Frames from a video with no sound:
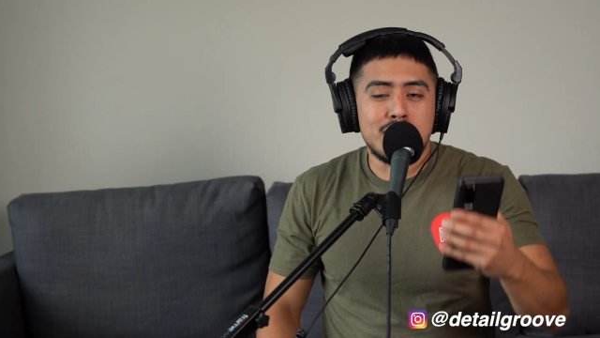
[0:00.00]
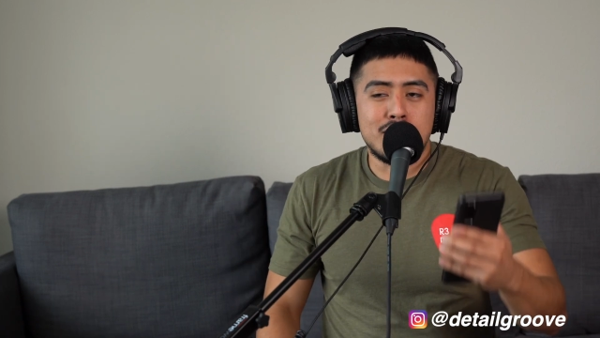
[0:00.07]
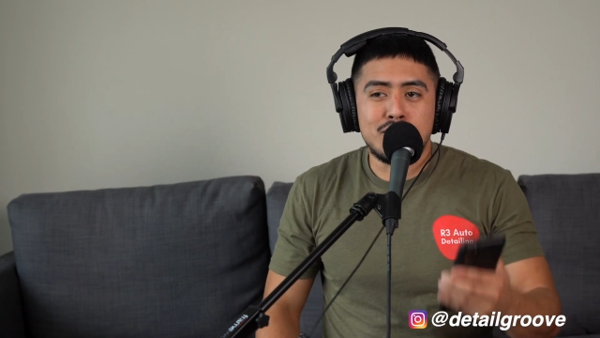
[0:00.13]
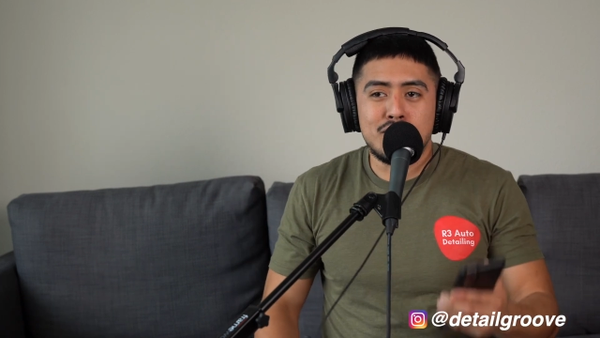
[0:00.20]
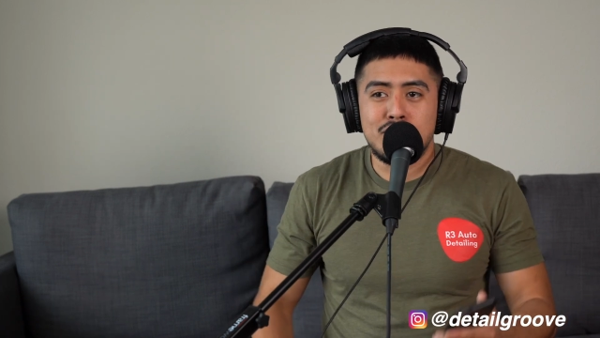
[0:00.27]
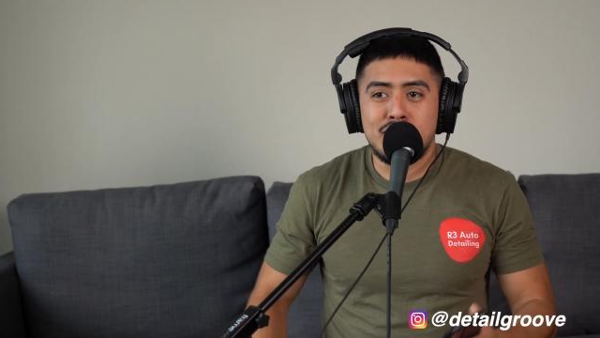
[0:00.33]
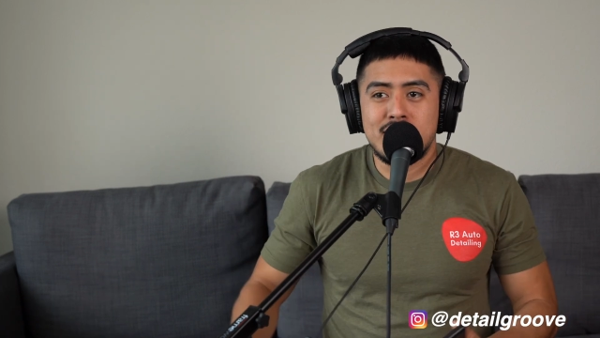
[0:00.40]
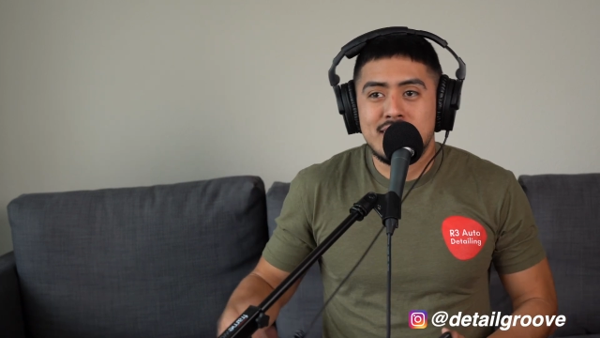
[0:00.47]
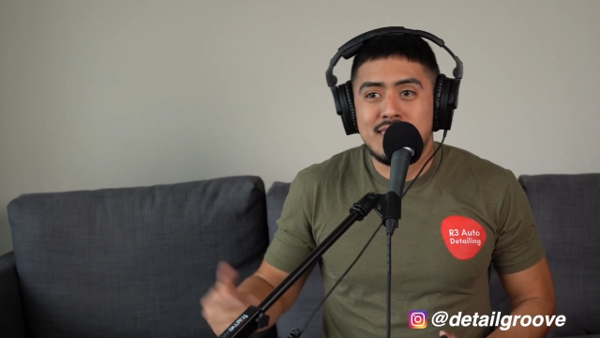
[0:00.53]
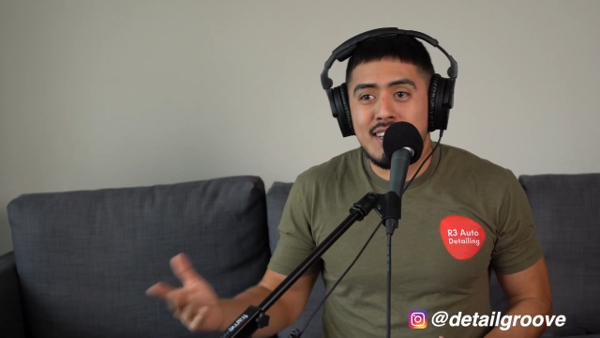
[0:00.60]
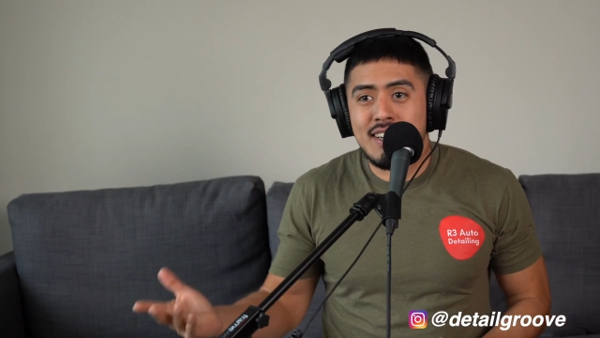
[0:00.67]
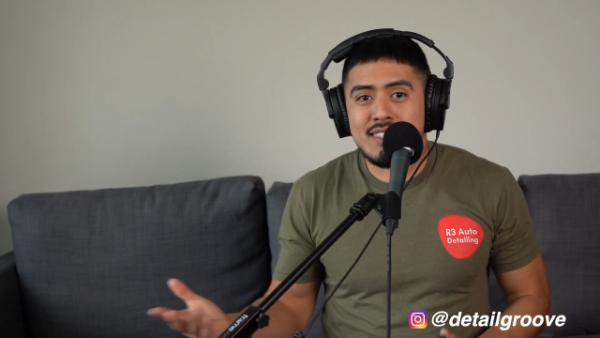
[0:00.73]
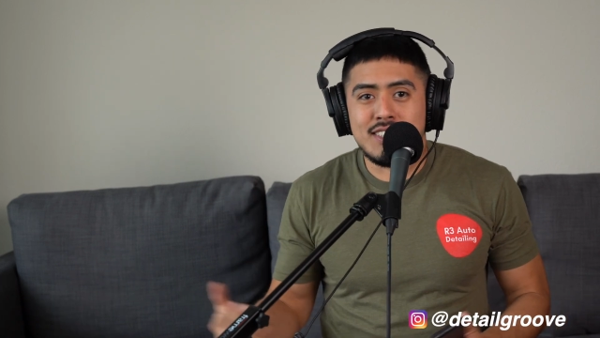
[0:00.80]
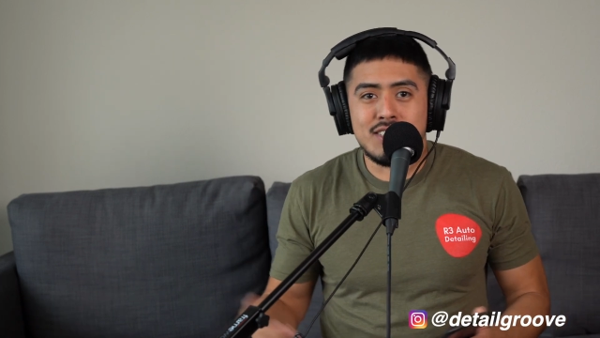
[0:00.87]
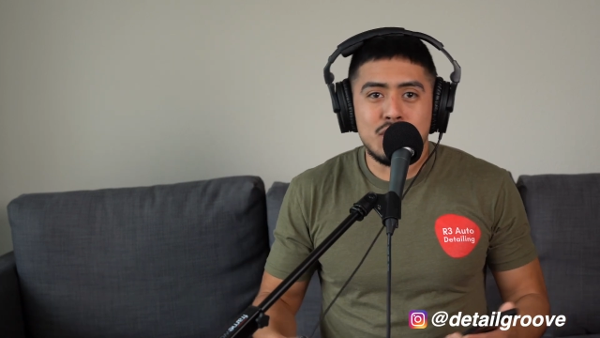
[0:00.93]
terms of it
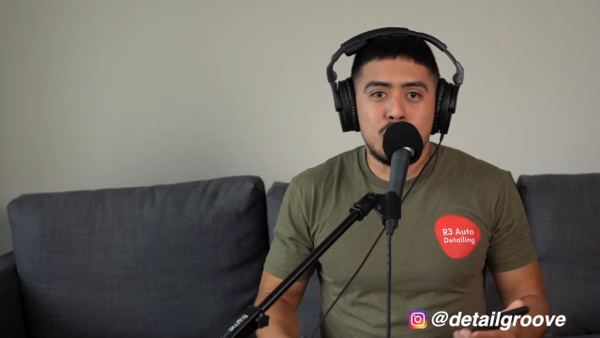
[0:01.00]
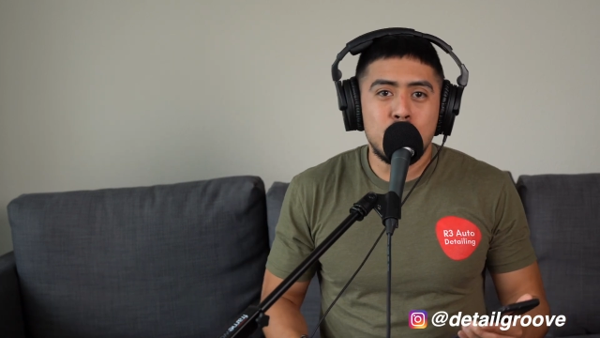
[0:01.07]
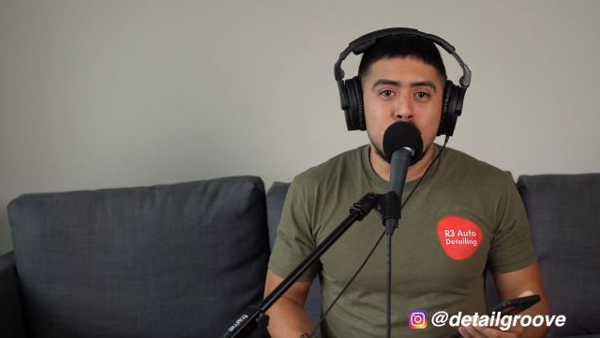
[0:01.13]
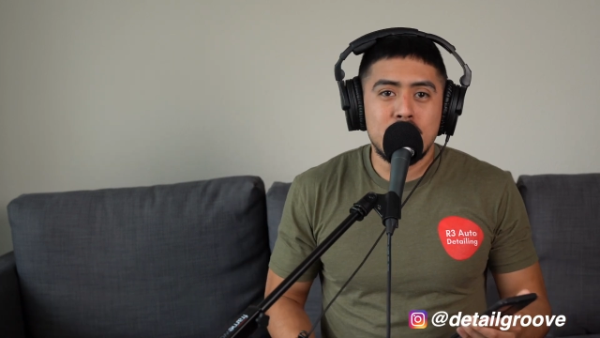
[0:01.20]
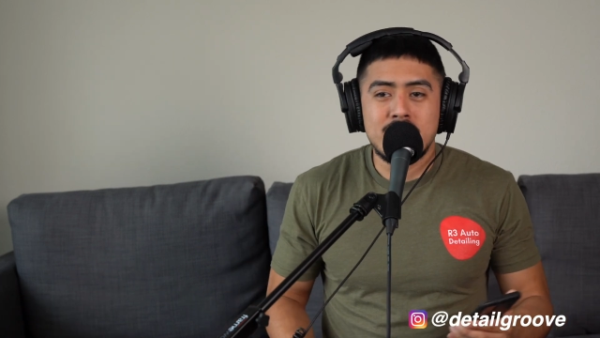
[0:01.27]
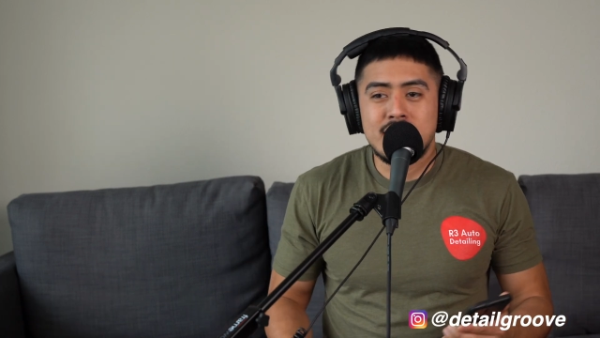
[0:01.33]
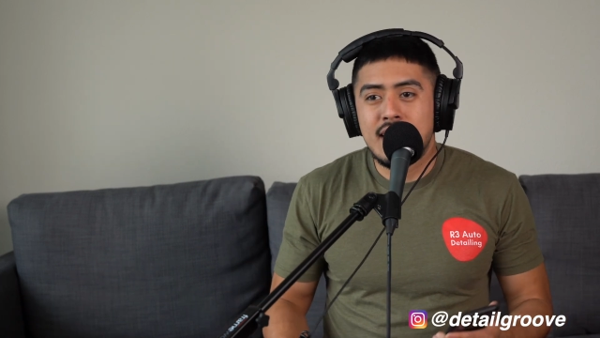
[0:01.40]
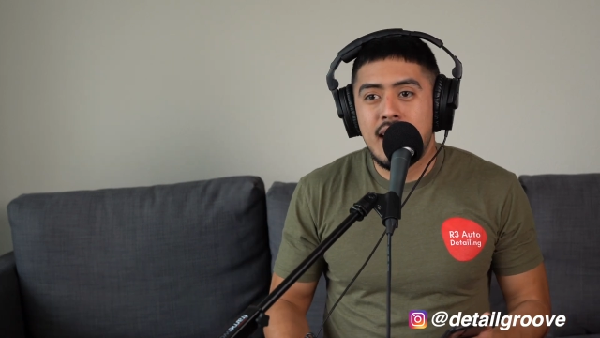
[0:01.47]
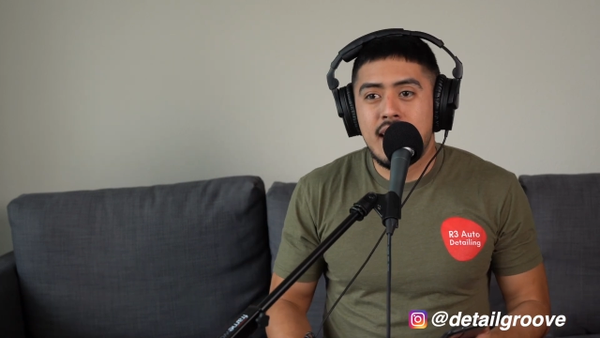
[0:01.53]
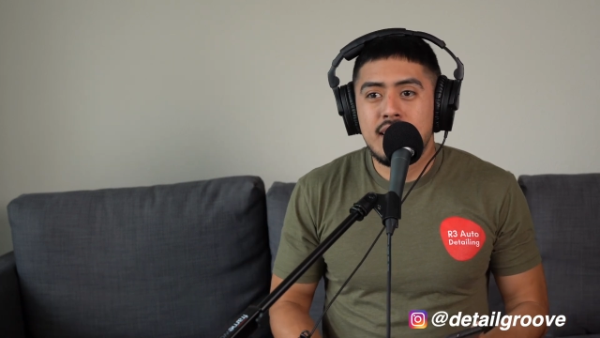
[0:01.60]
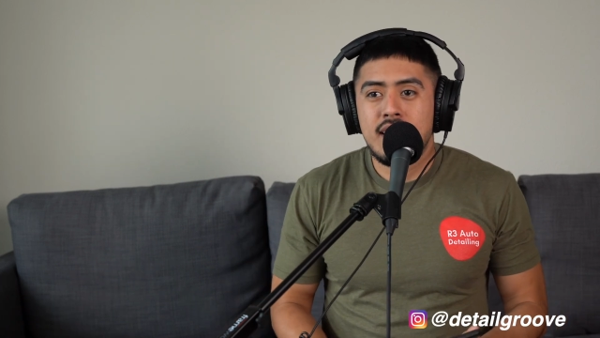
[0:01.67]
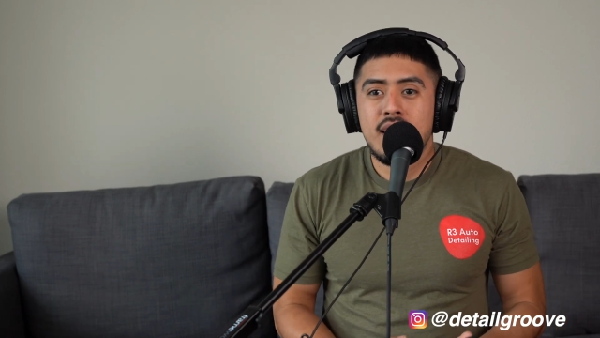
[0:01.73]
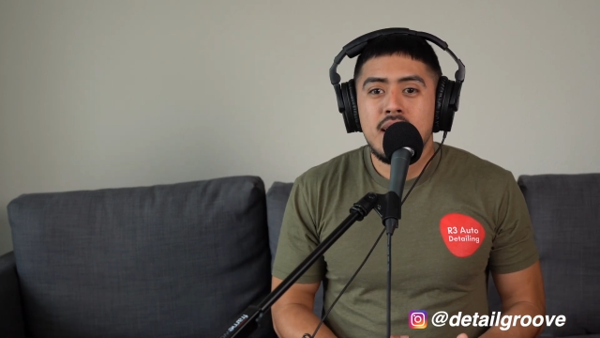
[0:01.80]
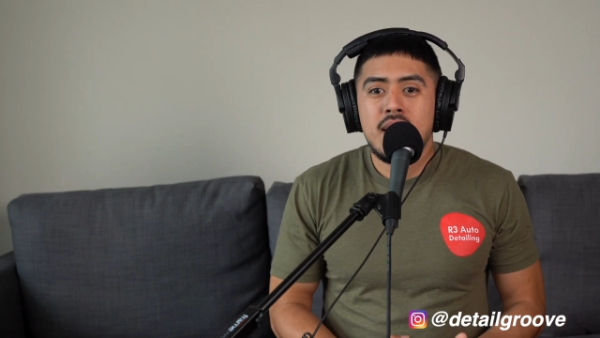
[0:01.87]
sucks, it's cool, it's not.